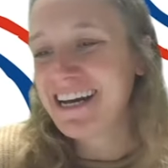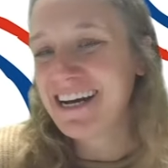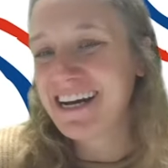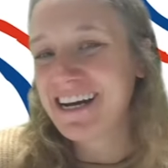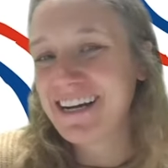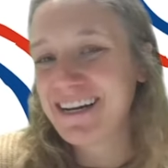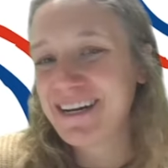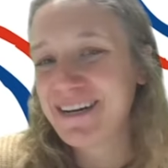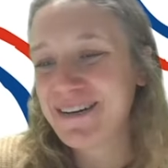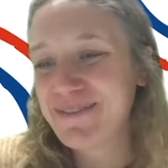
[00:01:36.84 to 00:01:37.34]

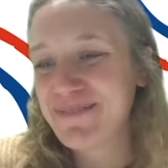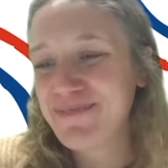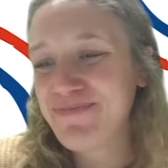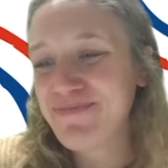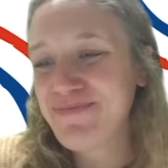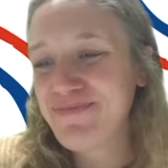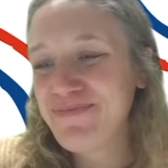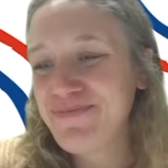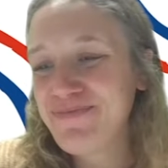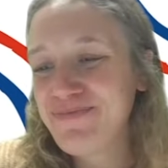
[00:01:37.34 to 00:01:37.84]

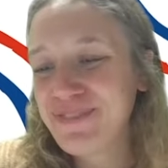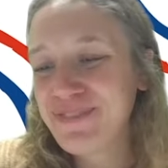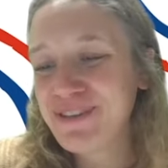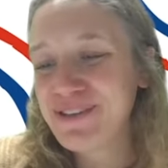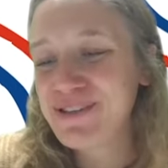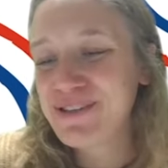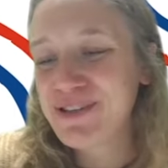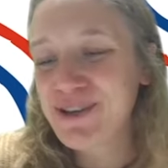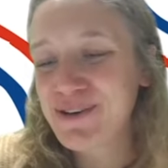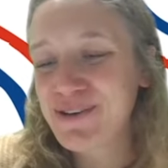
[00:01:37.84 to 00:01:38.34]
um,
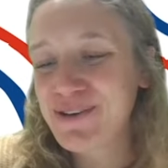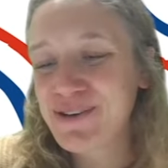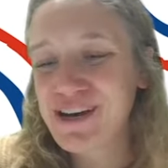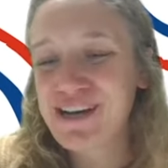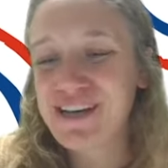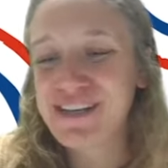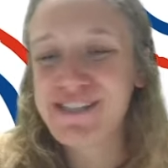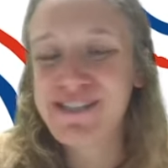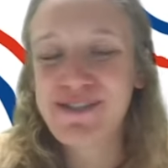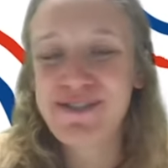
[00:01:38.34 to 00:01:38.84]
so,
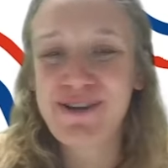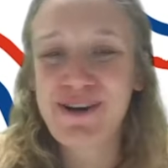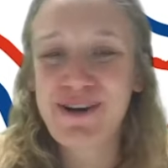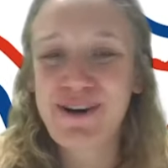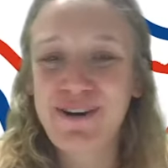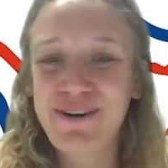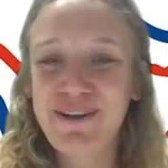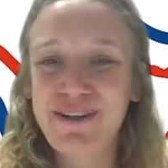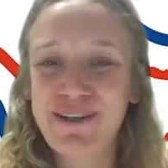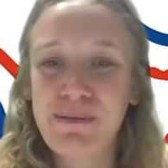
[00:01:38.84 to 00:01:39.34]
as you
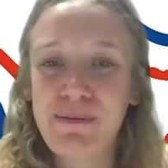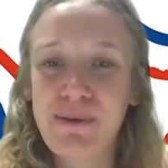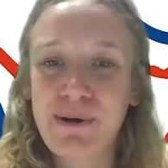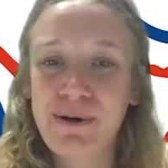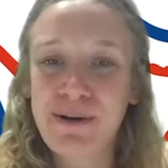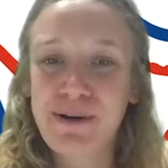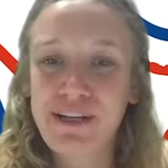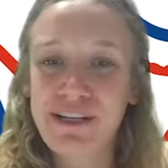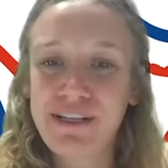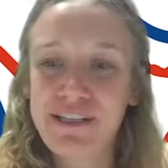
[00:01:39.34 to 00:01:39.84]
know, your
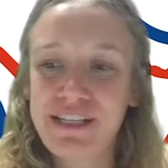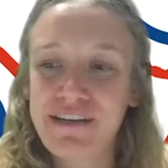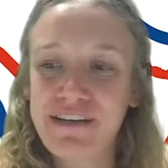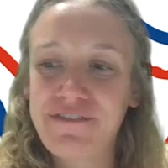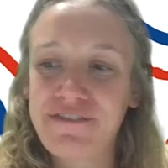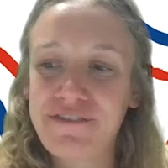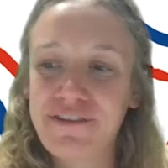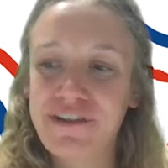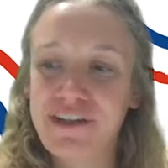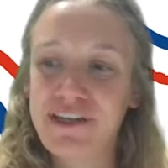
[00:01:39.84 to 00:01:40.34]
opponent,
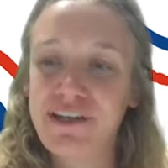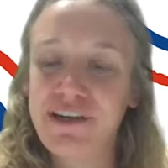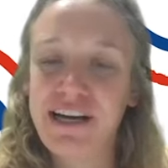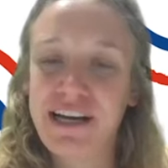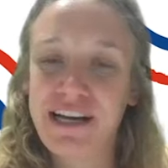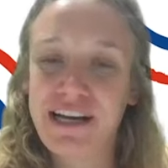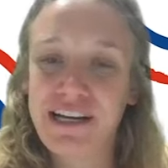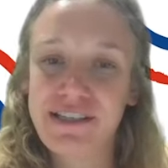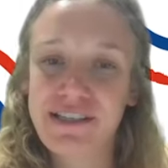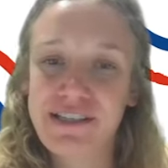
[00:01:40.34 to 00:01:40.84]
Dave Fern,
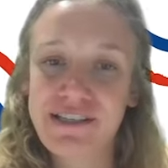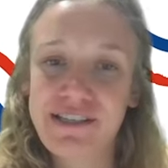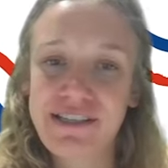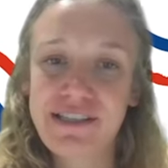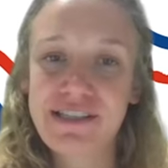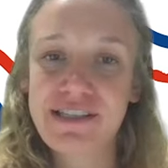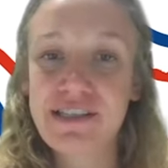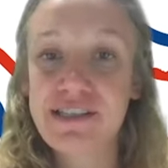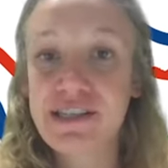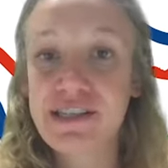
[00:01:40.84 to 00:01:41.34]
has
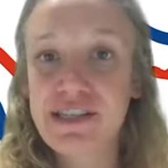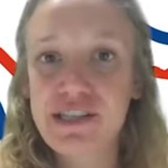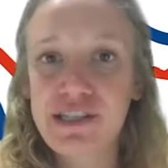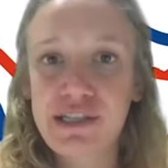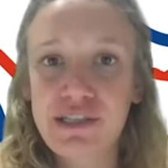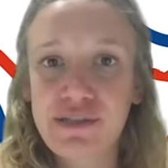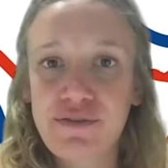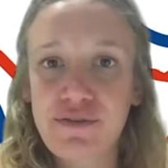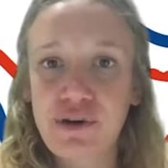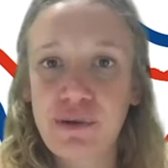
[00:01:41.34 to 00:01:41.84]
he's a
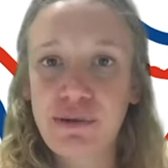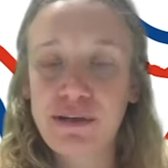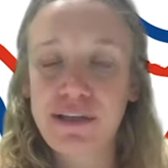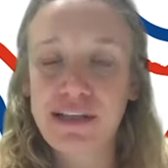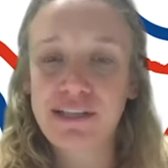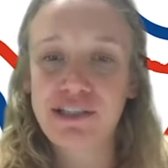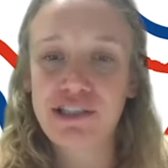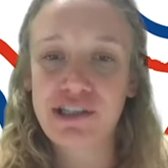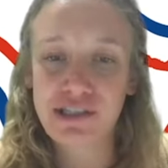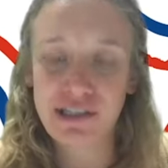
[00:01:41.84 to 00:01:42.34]
seasoned former
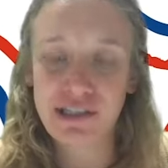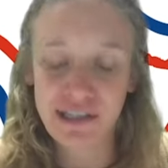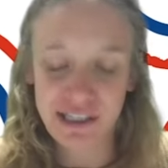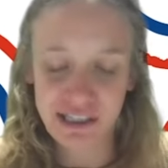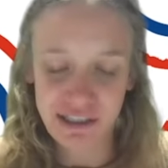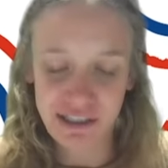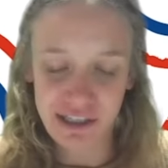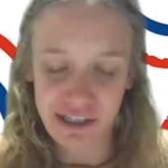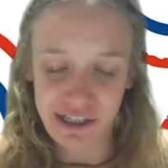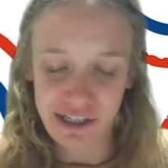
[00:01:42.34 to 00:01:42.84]

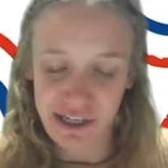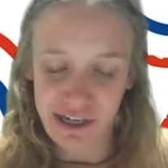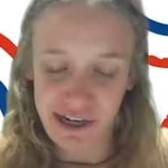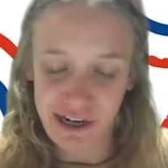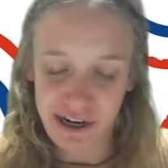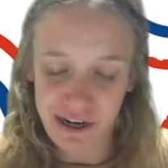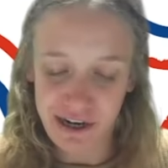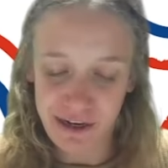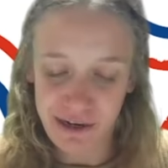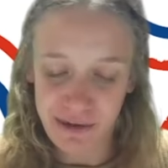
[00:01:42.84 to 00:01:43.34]
legislator.
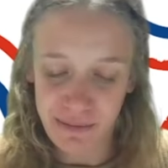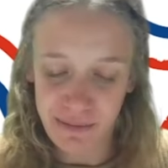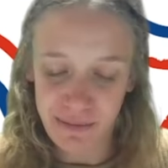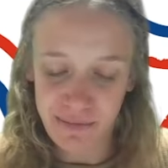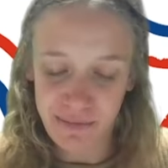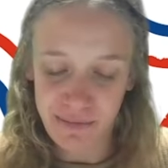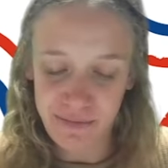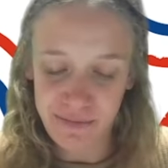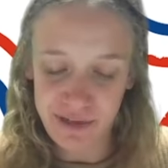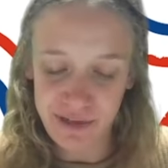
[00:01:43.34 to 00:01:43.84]

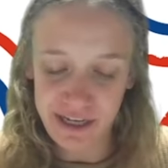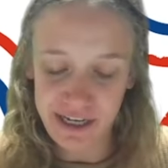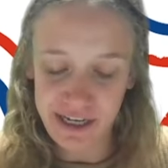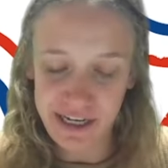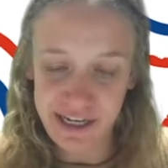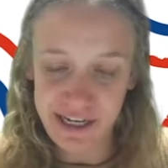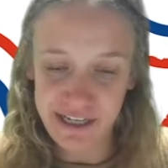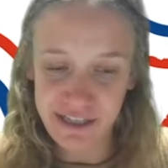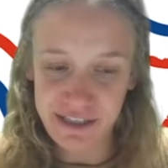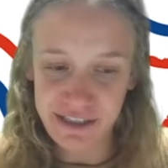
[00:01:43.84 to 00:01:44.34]
Um,
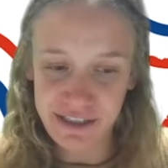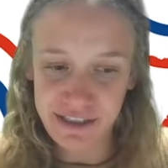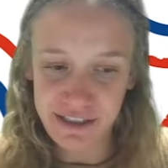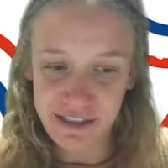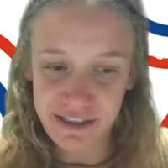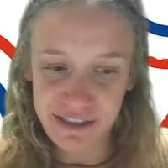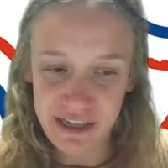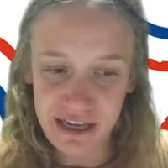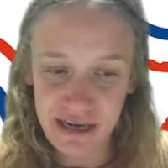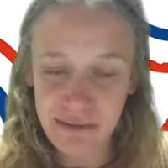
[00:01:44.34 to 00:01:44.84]
and
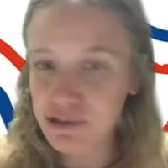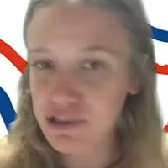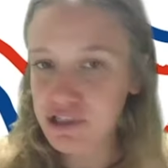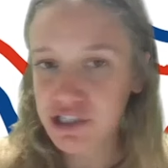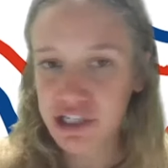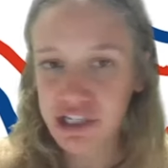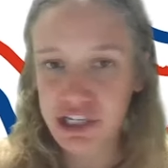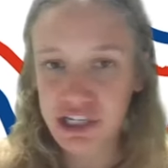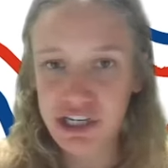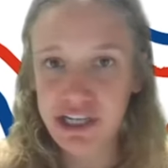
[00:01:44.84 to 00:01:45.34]
I'm just
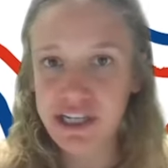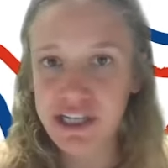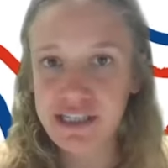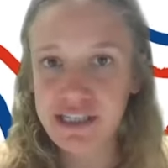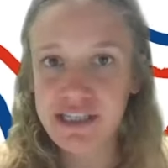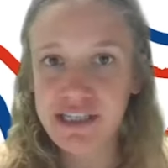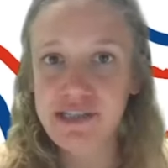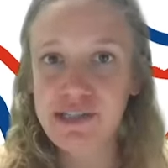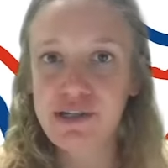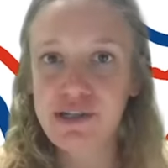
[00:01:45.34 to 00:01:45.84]

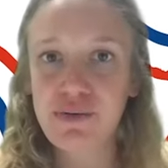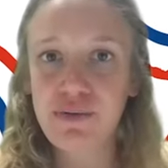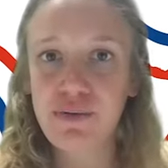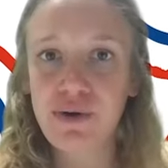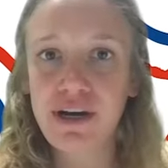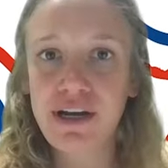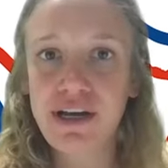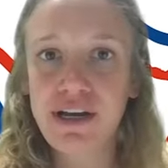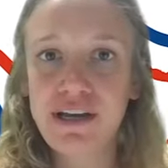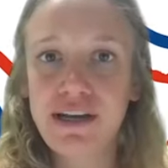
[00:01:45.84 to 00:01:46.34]
curious as to
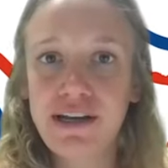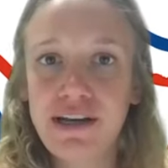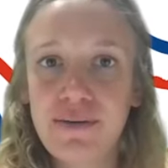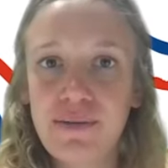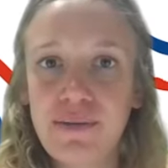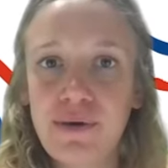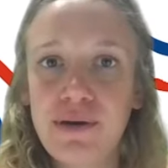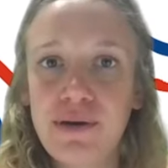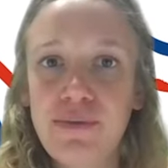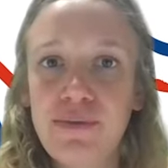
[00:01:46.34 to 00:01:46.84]
what
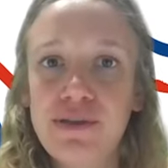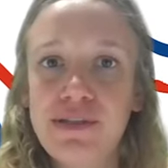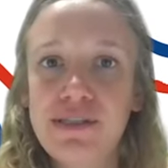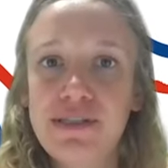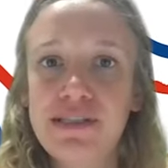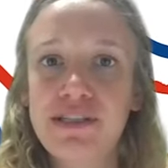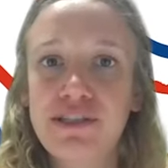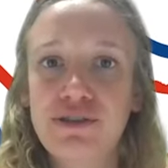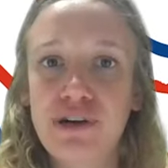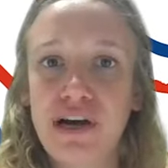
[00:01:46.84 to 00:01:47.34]
what was
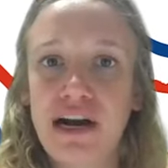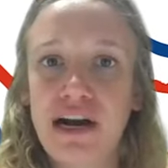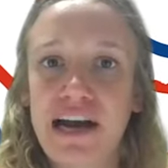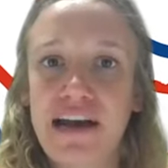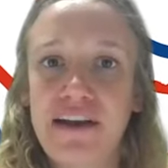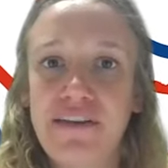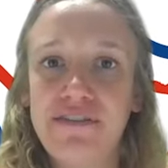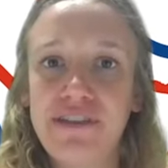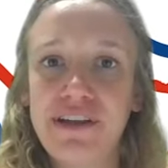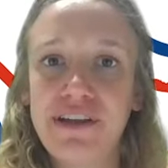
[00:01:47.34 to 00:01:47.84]
the
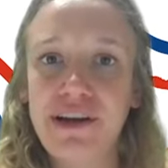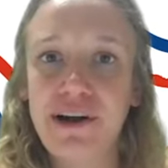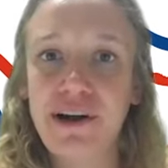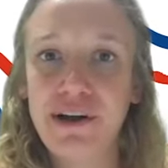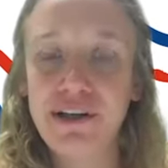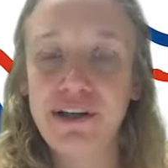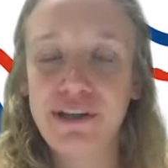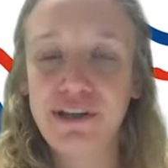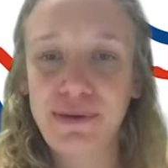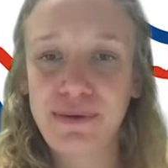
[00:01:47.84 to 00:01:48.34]
drive that
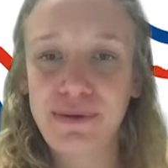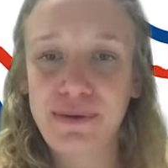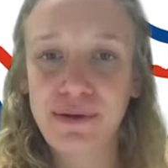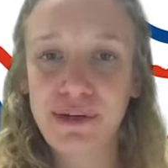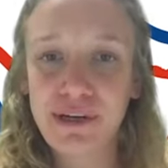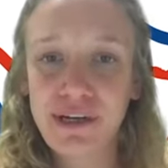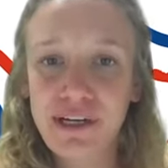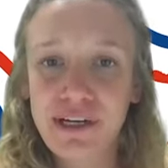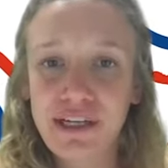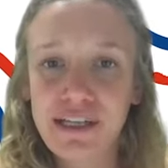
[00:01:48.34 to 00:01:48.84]
got you
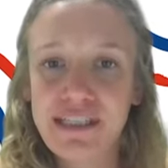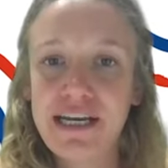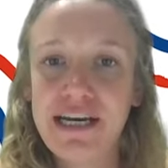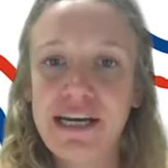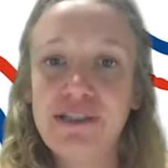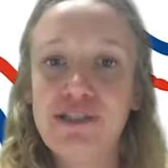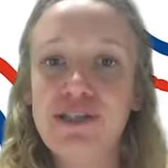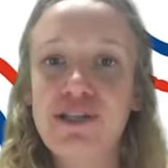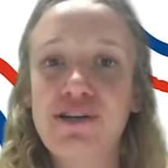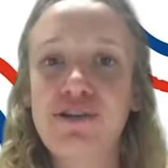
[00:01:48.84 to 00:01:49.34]
to
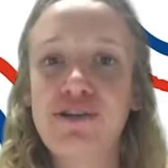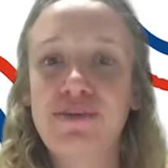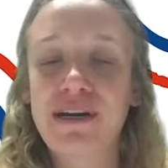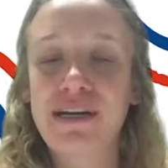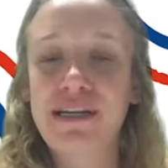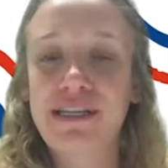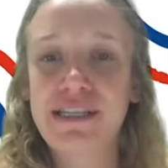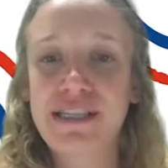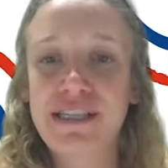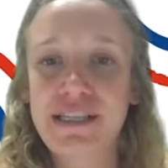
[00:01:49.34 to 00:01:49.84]
enter the
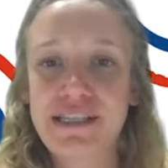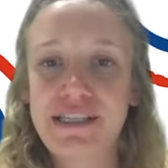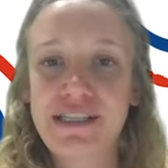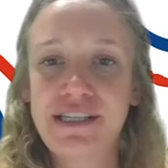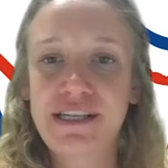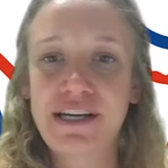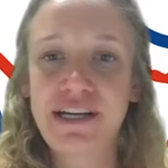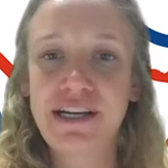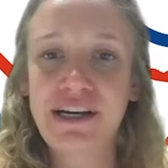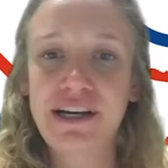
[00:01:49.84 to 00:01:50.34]
race this
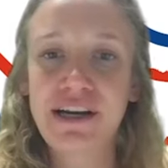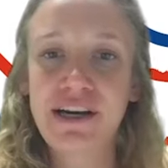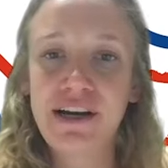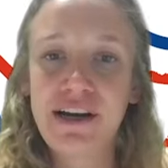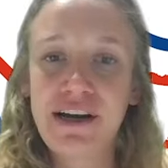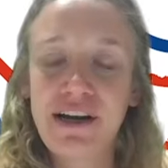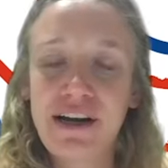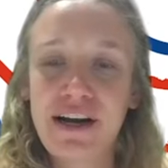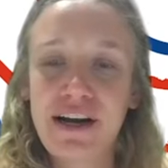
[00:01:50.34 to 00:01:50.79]
year